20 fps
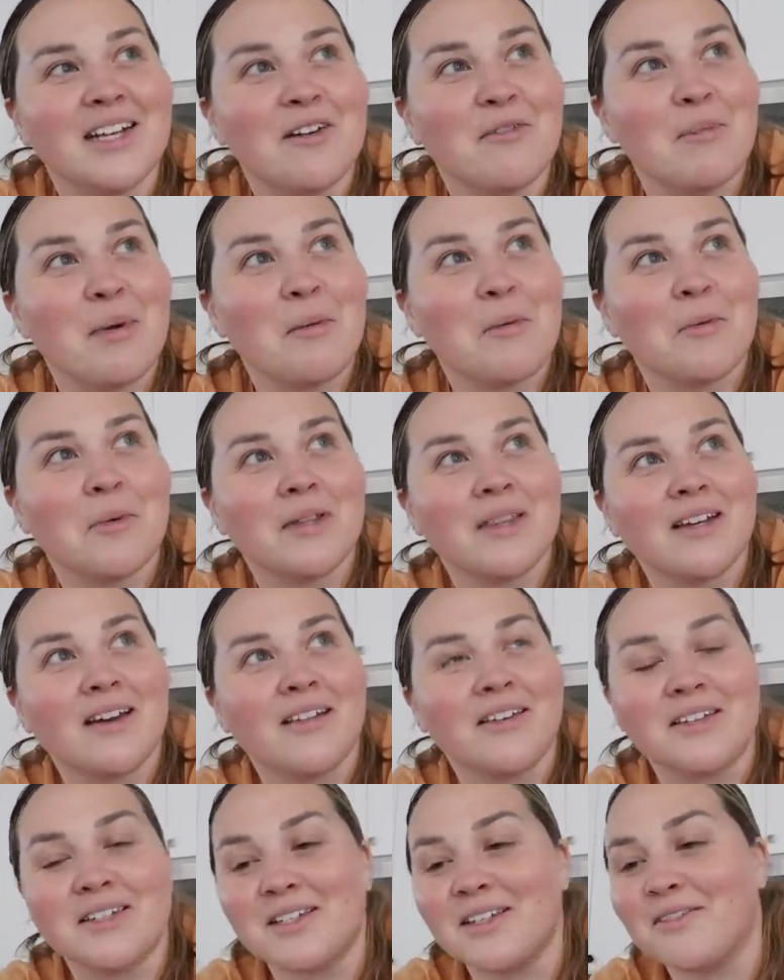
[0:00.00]
I don't remember what the
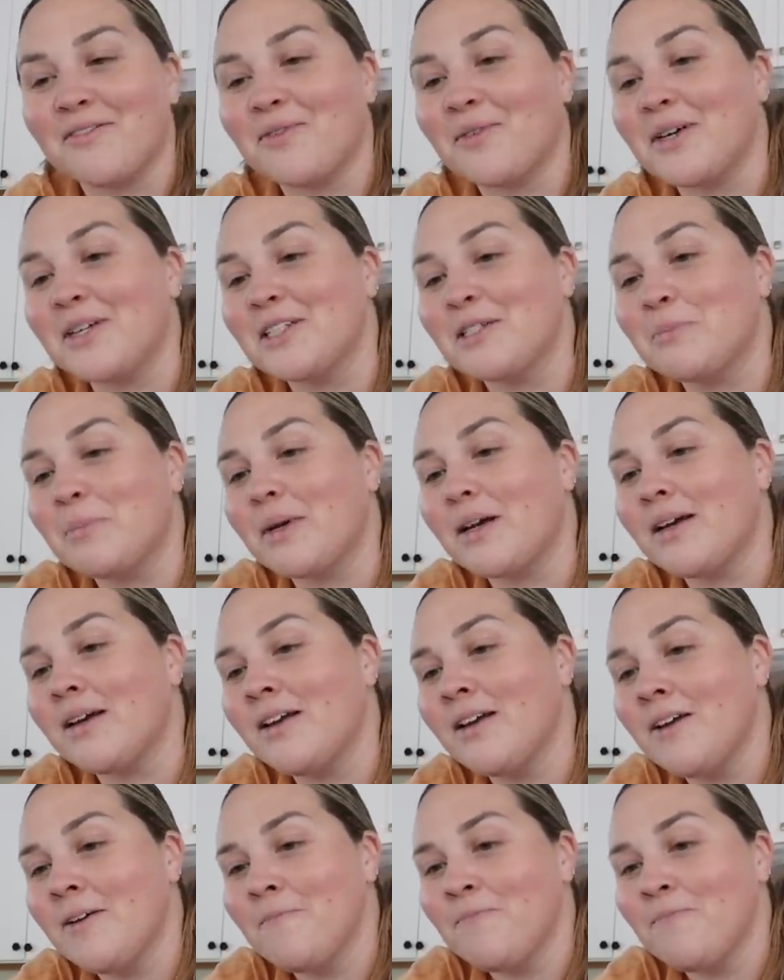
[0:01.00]
other stuff was, but